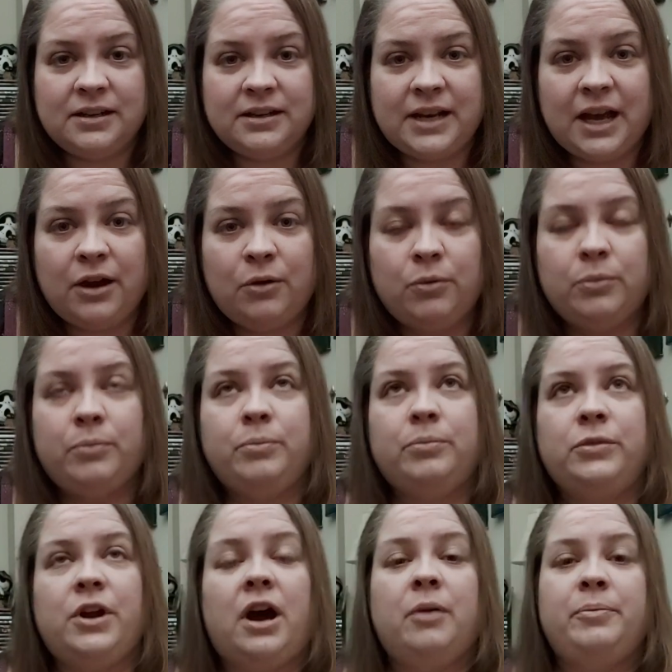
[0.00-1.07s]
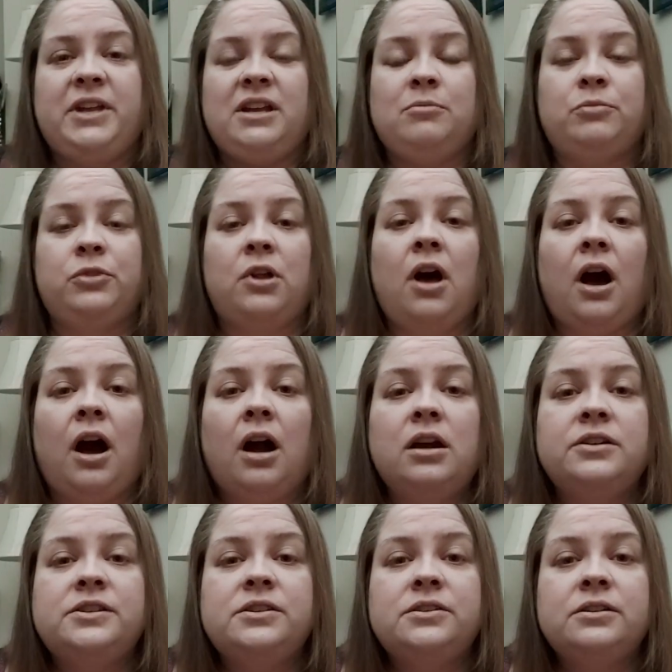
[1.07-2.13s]
now not being
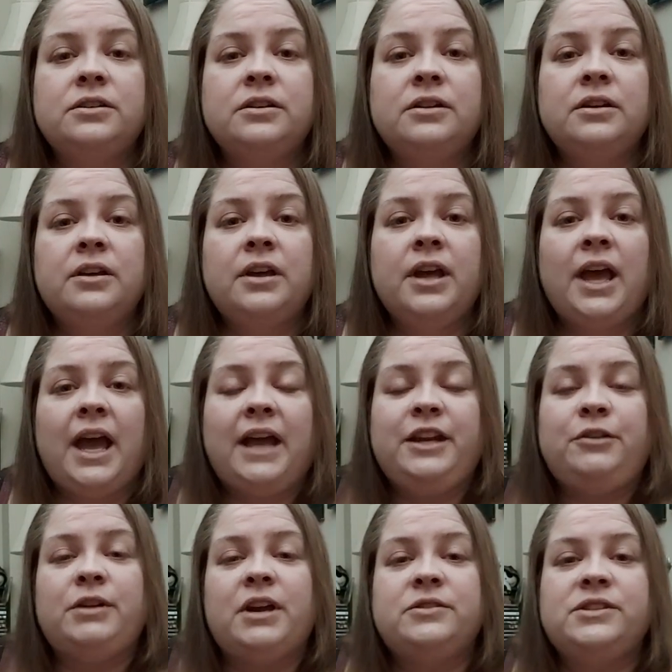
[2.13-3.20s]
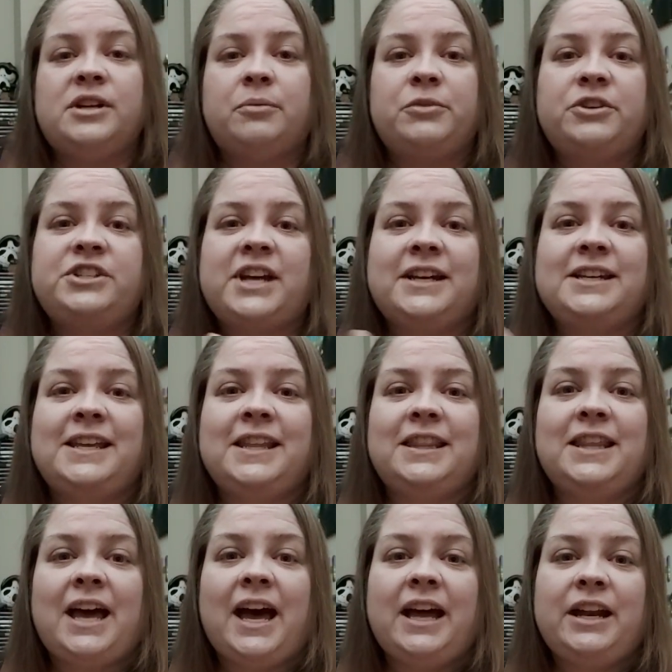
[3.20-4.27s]
blocked. And you now start projecting
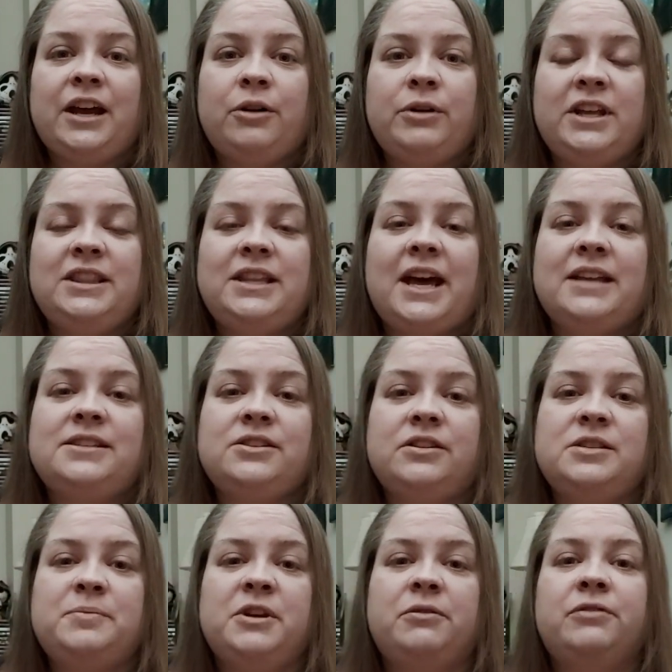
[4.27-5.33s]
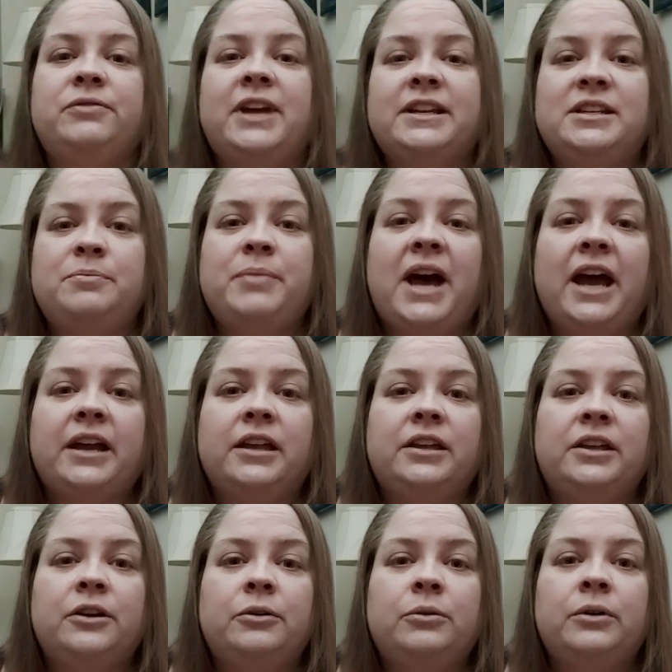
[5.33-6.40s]
that out and that starts being reflected back at
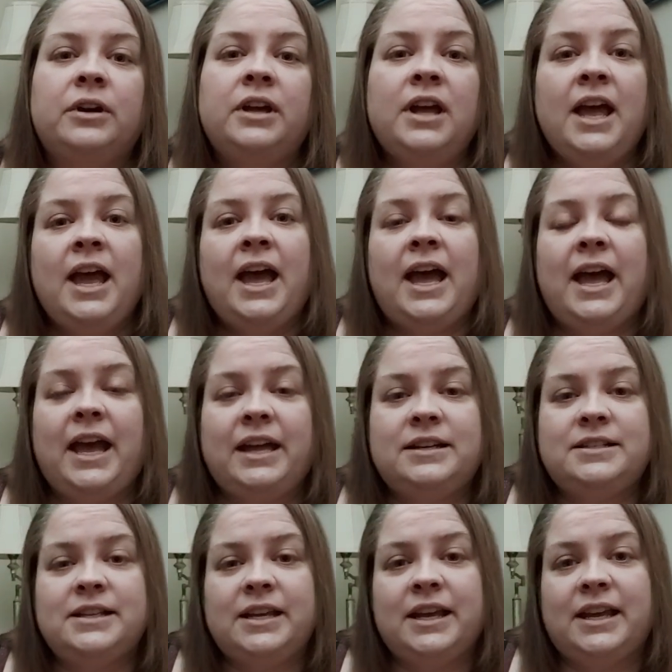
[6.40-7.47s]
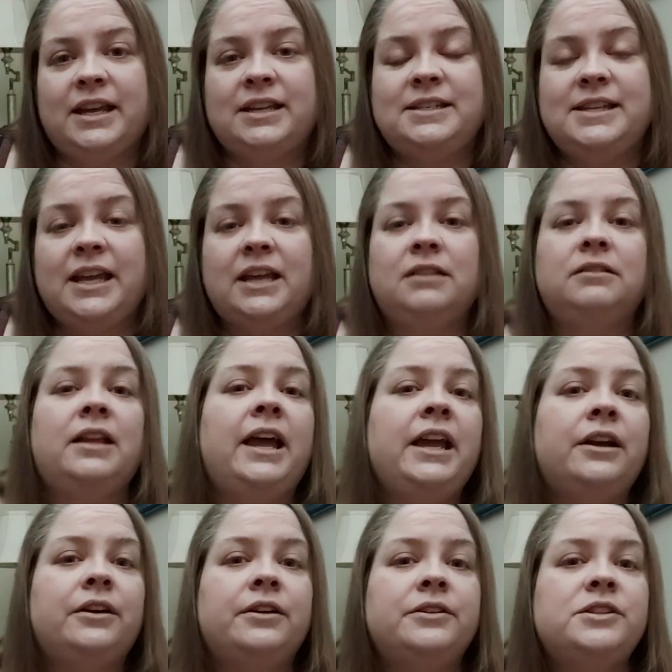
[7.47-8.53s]
you. And it can take
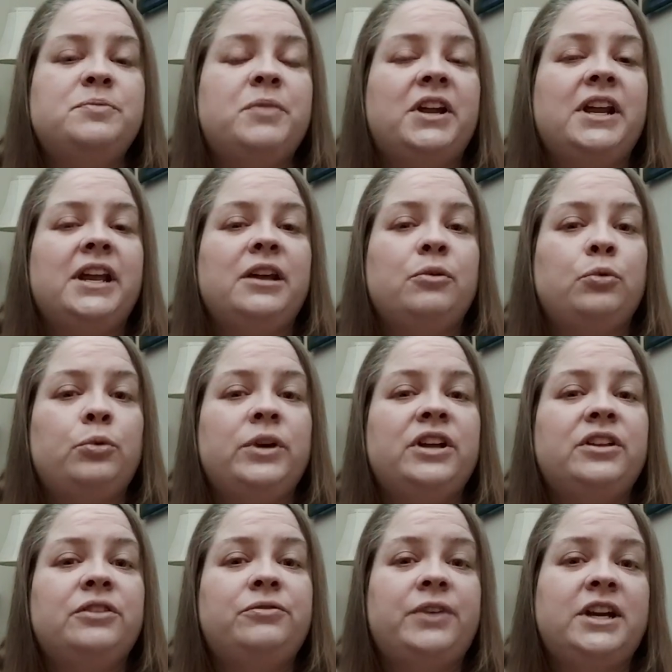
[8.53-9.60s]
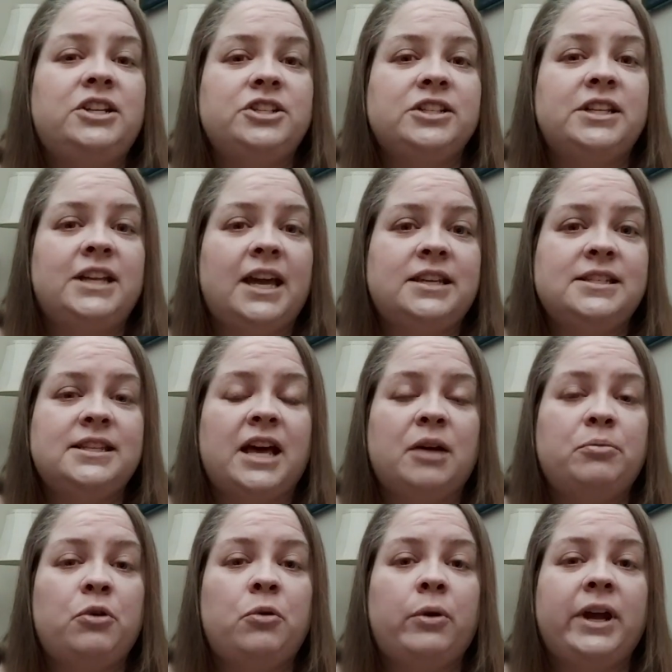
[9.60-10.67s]
layers, but it will eventually get to
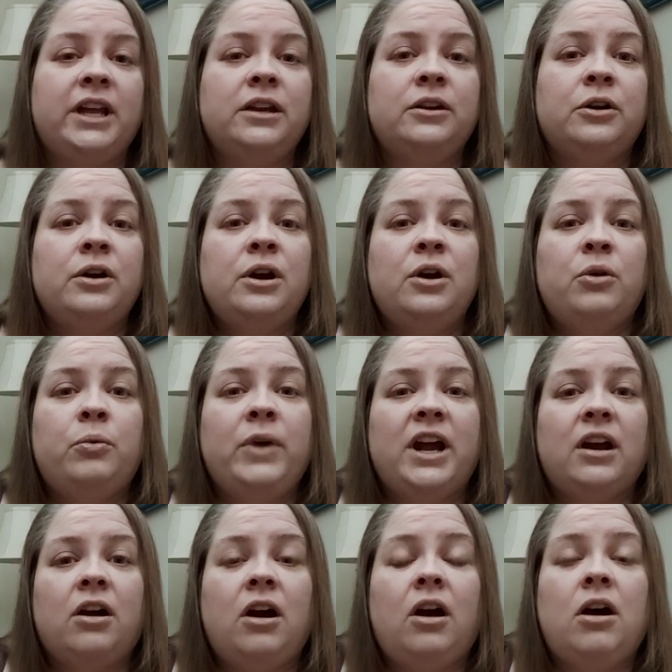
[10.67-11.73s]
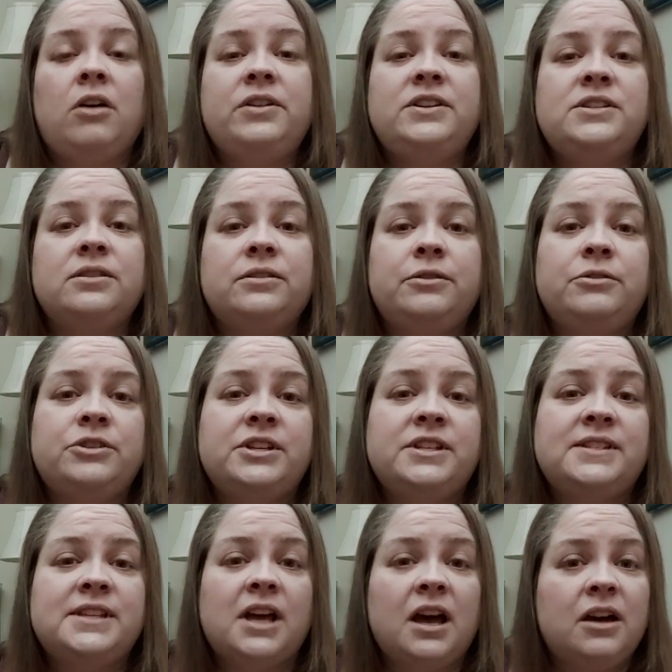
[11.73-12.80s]
that point where all these
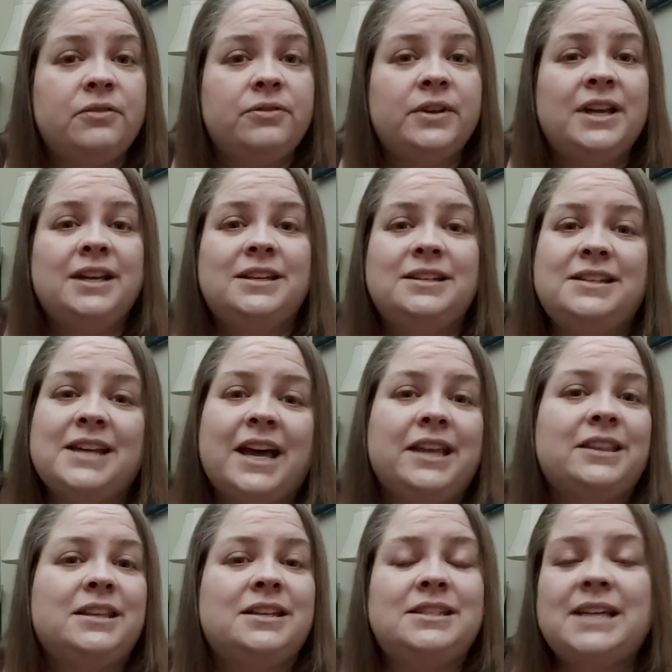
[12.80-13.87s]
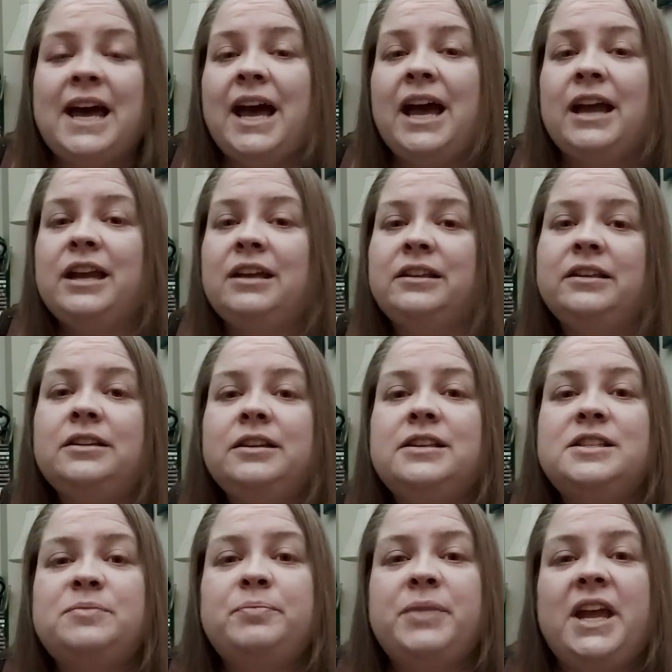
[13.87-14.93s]
illusions of death, attack,
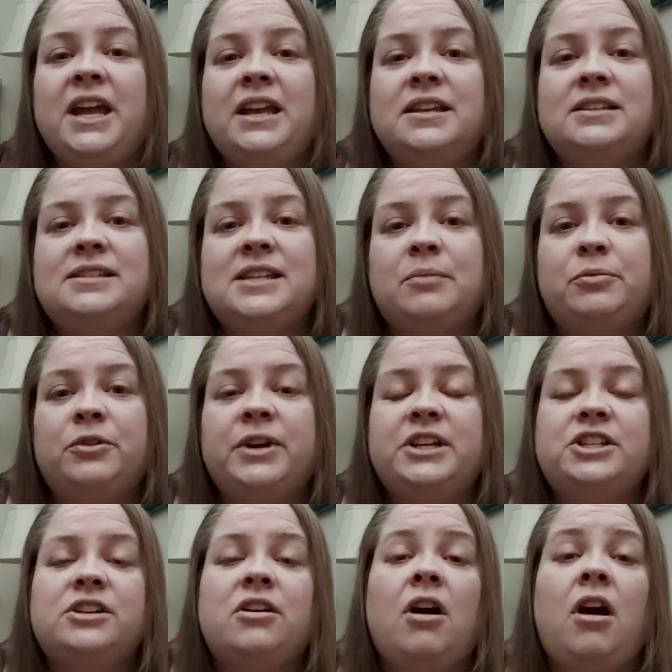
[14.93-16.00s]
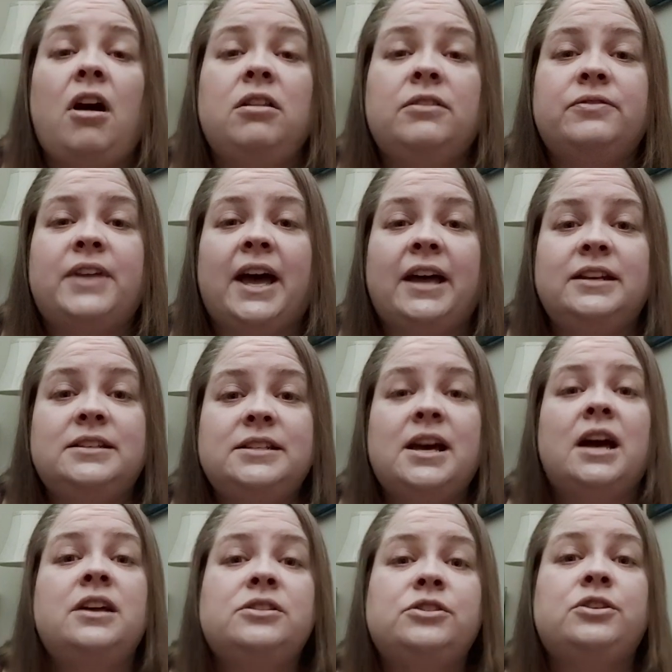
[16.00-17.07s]
illness, pain, separation, all of that
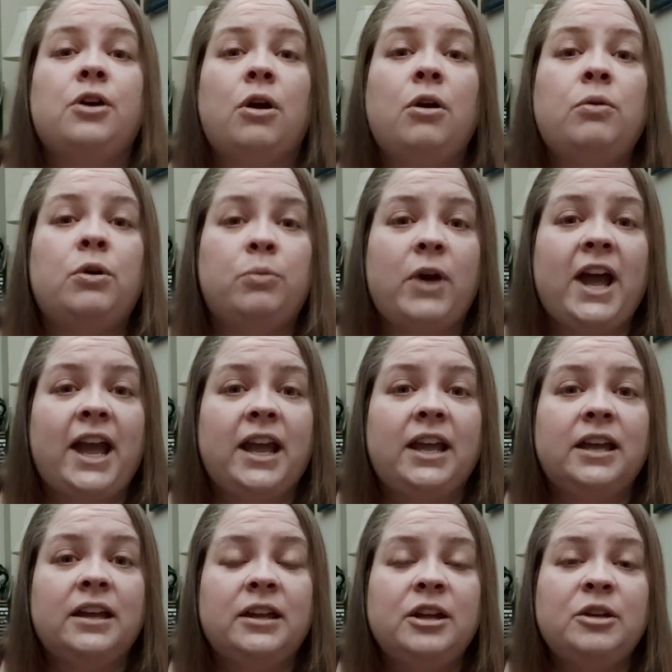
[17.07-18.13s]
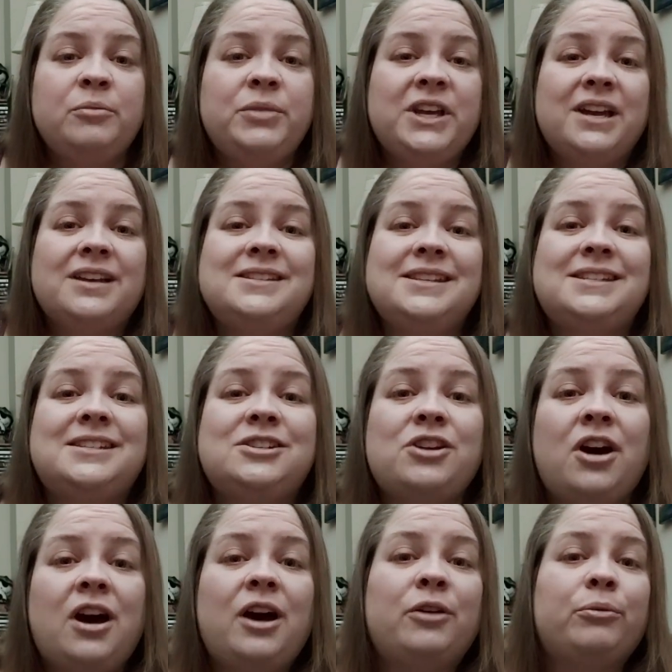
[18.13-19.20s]
does go away because it's
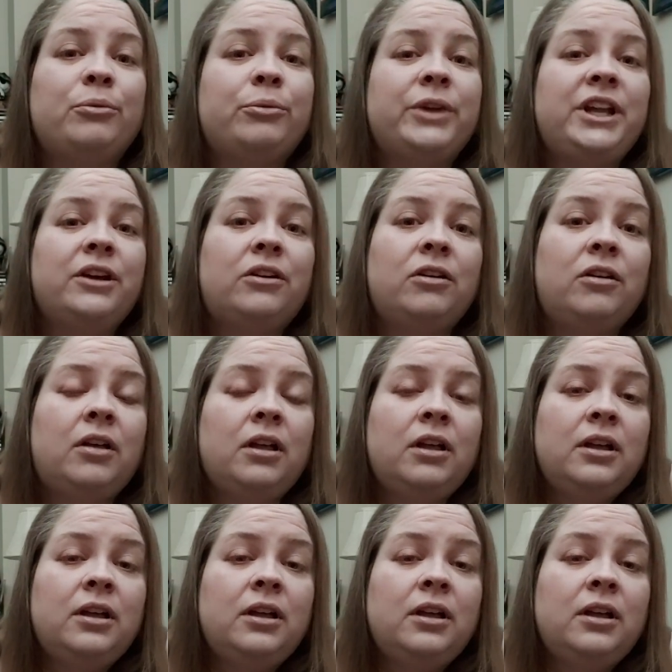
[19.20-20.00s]
not real.